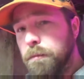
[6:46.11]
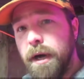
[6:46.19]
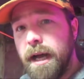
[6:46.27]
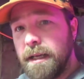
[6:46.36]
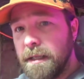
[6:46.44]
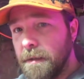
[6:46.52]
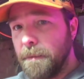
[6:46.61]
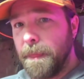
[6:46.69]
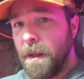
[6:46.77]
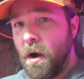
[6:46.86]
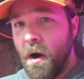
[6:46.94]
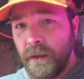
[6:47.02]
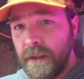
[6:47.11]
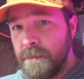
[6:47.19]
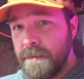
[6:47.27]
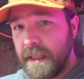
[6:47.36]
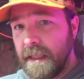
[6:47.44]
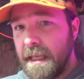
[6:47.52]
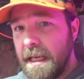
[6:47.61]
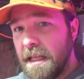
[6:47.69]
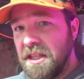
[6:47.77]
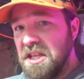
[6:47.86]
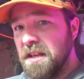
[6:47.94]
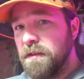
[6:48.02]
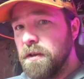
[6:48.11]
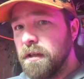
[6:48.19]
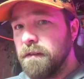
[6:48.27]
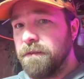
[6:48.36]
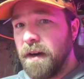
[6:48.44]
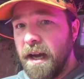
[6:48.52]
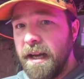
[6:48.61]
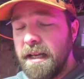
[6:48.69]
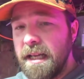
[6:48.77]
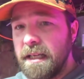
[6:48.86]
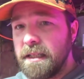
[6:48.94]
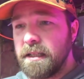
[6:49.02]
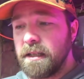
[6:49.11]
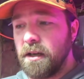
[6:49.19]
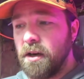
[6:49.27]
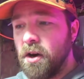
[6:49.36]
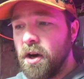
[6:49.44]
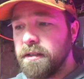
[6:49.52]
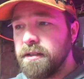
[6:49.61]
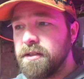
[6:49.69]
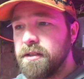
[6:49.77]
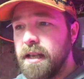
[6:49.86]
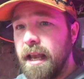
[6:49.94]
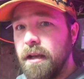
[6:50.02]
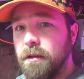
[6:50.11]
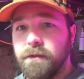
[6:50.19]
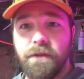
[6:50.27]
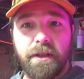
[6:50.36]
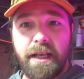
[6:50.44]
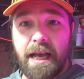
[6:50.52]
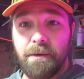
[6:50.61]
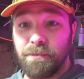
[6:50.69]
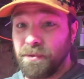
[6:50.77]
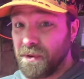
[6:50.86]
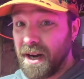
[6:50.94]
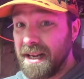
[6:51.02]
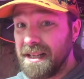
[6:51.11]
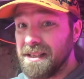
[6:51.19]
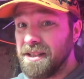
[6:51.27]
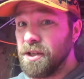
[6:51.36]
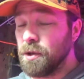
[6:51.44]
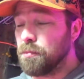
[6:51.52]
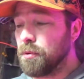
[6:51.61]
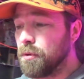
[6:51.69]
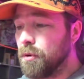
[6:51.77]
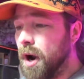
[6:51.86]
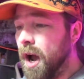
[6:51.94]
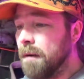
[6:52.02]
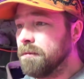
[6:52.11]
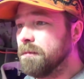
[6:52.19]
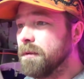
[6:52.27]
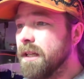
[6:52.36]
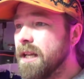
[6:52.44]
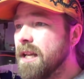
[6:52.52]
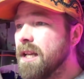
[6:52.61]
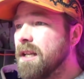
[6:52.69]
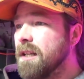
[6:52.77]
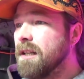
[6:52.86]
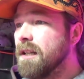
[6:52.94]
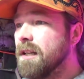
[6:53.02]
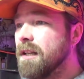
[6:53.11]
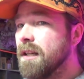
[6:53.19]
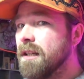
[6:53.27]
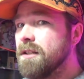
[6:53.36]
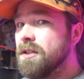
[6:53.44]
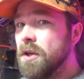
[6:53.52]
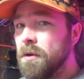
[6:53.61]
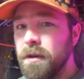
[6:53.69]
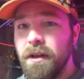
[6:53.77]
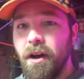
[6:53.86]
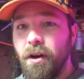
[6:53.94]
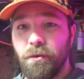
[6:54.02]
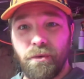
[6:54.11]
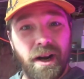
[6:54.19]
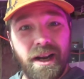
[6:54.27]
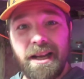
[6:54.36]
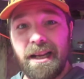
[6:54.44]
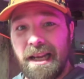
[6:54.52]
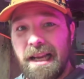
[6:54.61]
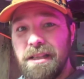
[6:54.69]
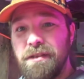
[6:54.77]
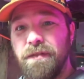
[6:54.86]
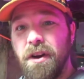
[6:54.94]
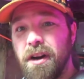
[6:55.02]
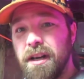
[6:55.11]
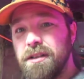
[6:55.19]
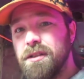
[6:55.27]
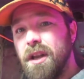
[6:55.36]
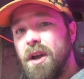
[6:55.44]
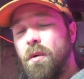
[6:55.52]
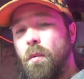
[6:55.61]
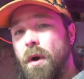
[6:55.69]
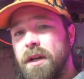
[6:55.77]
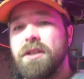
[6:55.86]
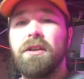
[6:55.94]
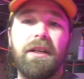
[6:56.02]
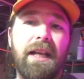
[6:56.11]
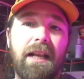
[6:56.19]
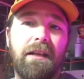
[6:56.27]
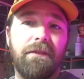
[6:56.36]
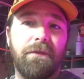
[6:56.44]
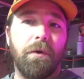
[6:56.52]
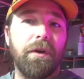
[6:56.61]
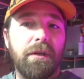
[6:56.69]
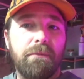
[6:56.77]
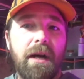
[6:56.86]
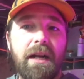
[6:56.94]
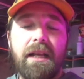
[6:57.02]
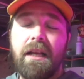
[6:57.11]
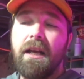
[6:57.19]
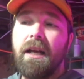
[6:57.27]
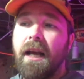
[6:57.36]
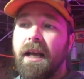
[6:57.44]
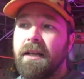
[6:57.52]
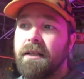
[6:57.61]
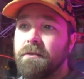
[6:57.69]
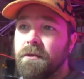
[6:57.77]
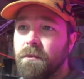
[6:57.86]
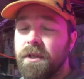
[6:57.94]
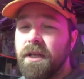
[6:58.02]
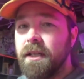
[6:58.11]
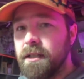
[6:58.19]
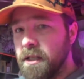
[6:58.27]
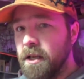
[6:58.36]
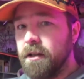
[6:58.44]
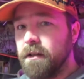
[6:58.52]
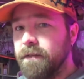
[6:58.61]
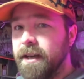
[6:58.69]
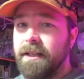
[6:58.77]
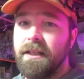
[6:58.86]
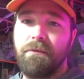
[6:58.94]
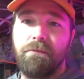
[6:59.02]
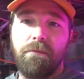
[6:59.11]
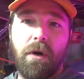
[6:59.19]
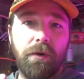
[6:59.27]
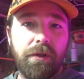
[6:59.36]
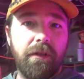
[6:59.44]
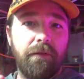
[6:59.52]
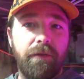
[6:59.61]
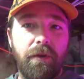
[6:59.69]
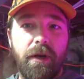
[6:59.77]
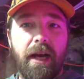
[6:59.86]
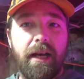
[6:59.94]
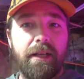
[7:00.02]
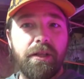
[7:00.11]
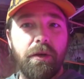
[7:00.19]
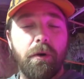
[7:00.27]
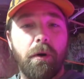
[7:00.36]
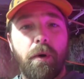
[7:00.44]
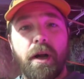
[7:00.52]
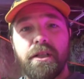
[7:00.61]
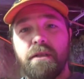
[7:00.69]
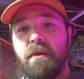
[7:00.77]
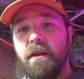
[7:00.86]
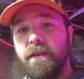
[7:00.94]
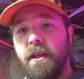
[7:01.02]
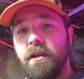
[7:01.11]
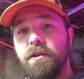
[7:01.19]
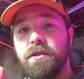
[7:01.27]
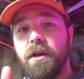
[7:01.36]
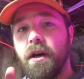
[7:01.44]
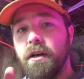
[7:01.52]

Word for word: But ultimately, I think if you can find it on sale for that price, you're probably doing all right as far as what you're getting for your money. And when you consider the fact that most of you guys who are watching my videos